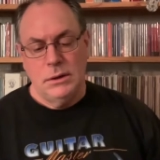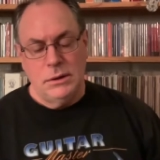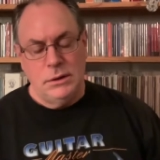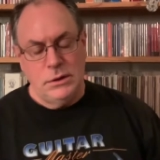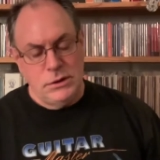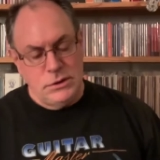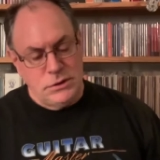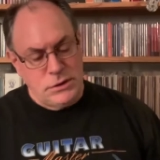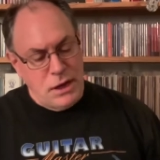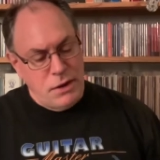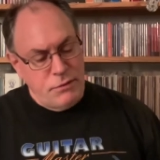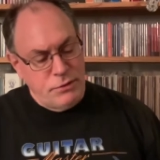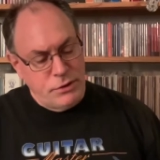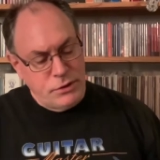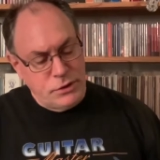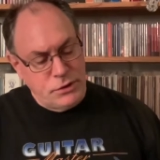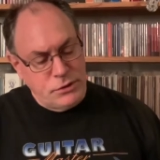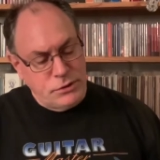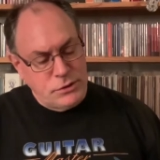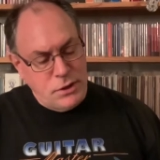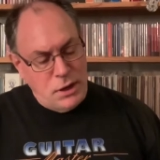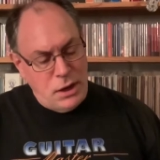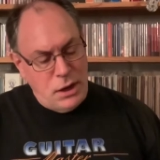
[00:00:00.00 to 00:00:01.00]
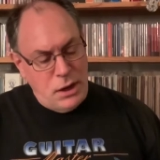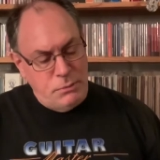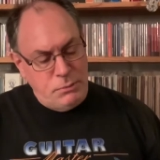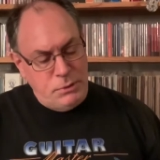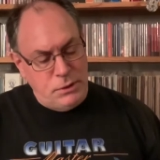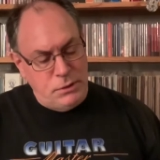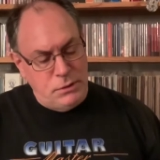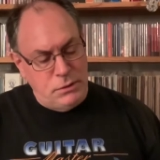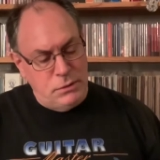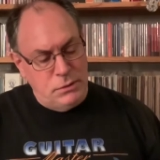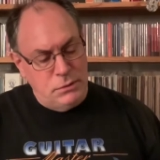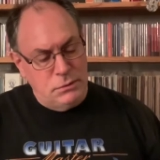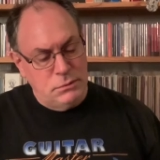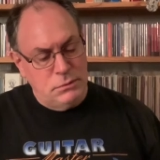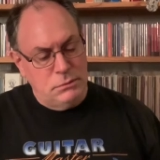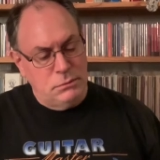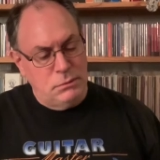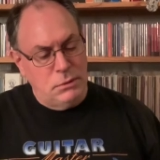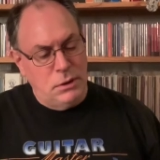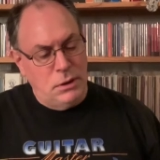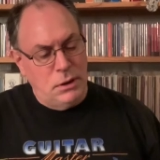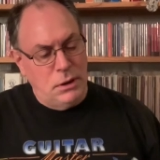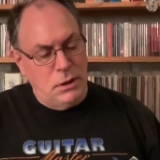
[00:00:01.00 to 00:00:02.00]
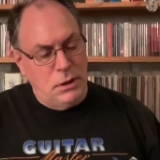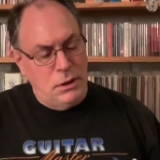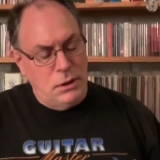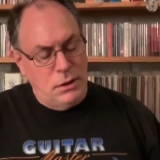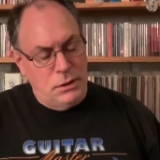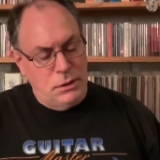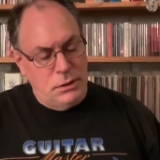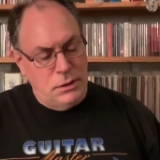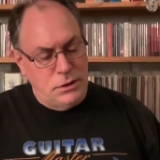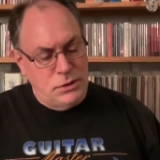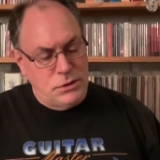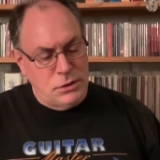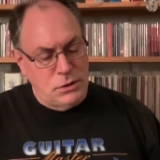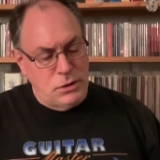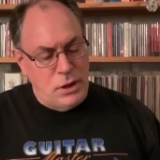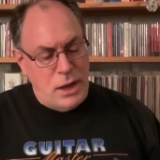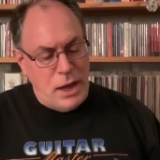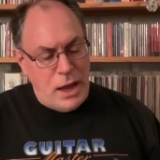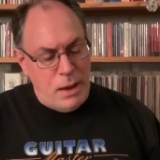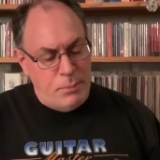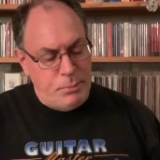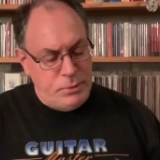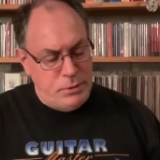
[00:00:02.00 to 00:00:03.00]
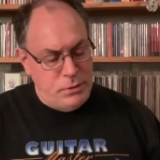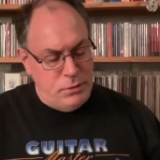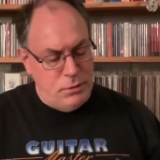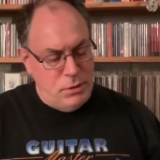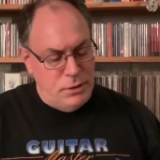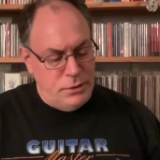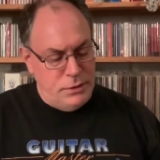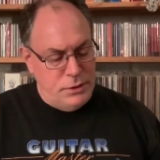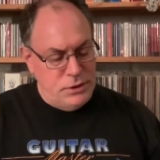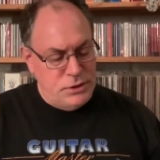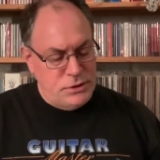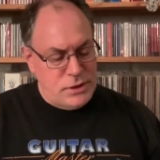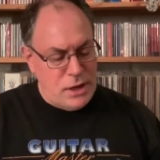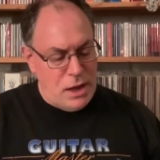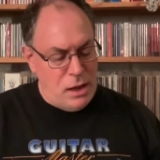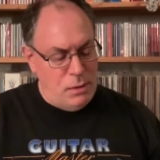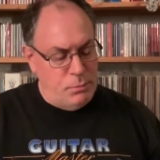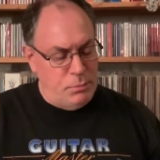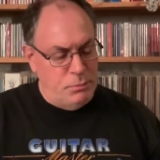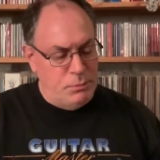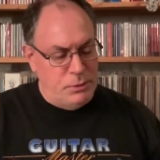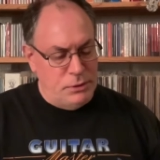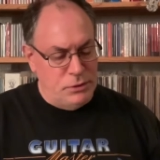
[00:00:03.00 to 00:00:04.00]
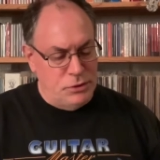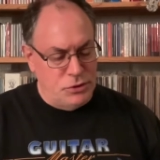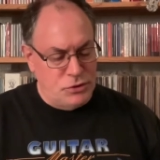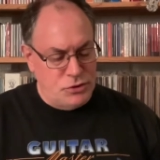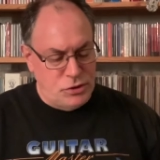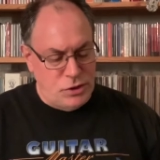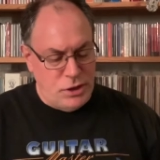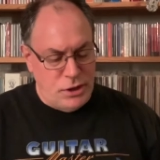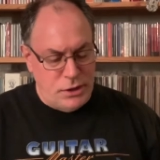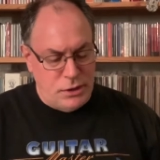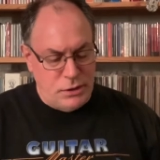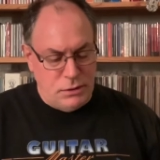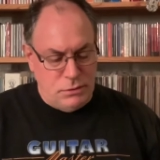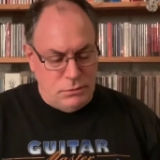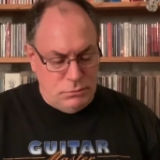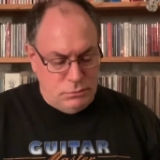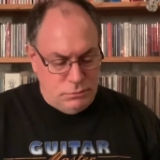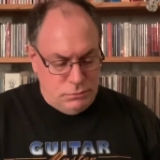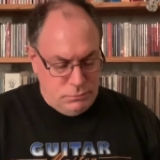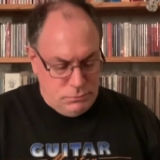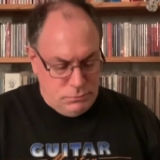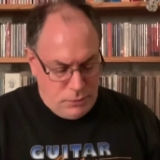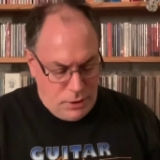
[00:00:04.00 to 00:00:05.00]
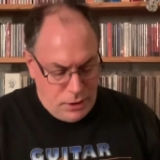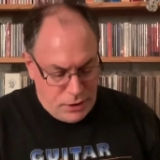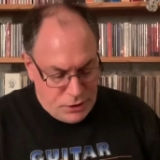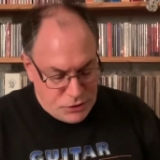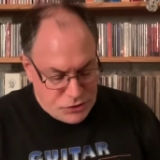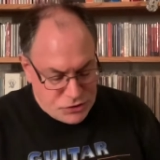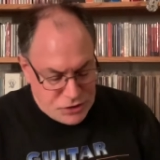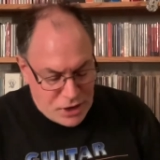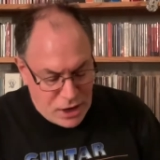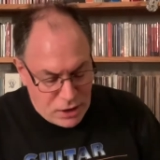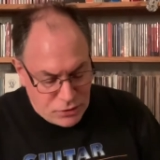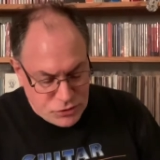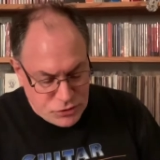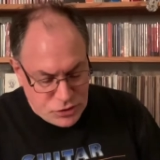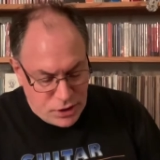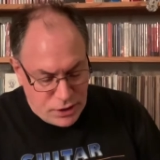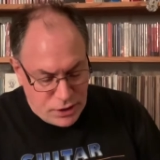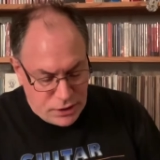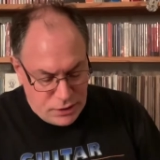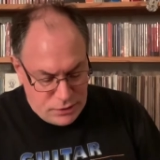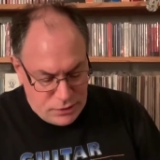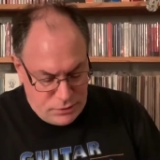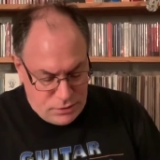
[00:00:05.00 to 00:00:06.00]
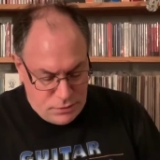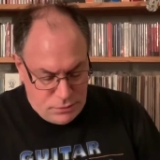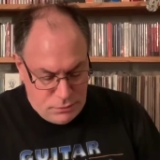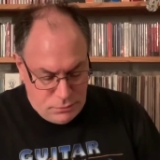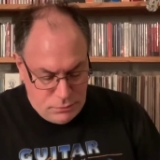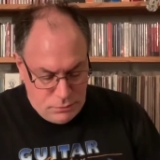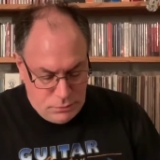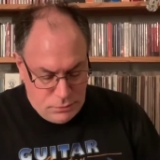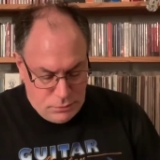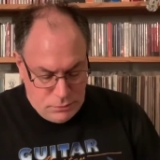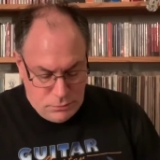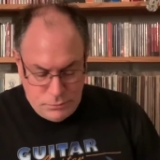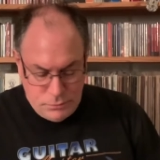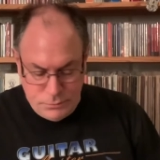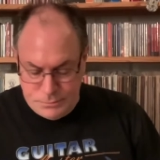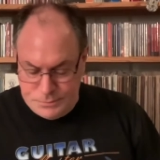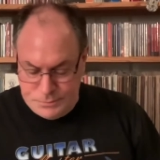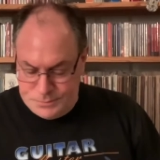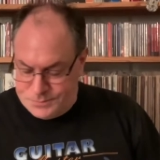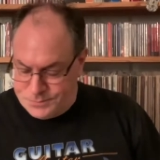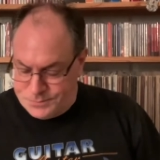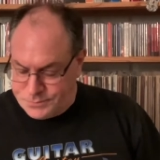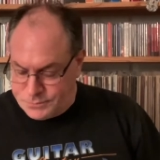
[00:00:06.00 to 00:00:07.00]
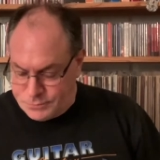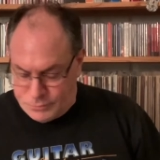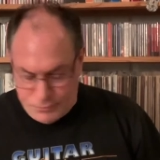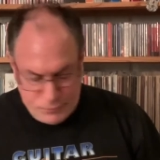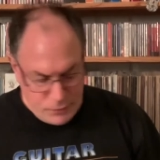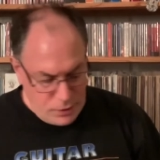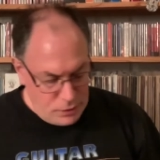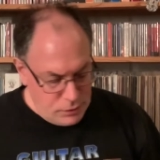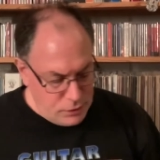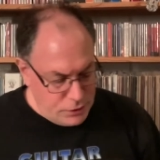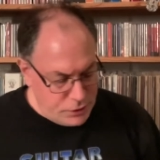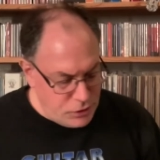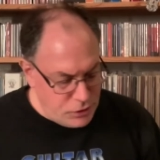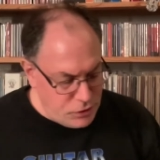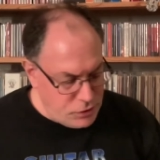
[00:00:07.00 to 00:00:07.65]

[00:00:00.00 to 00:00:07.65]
he's having a good time here. He's a little happier on this album, it looks like. And it sounds like it too. Like